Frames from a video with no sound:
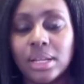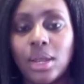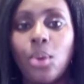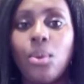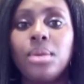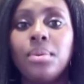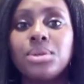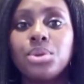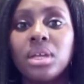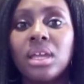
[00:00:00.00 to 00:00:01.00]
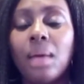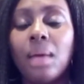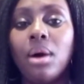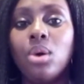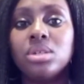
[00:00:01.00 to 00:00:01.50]
when we're talking
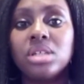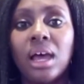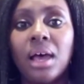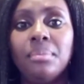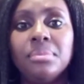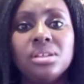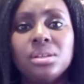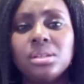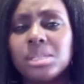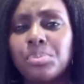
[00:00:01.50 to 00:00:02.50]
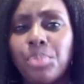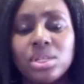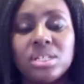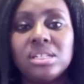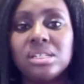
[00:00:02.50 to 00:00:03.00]
about
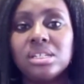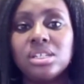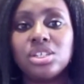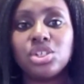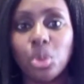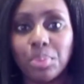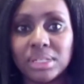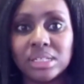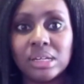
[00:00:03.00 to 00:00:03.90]
spot it, stop it,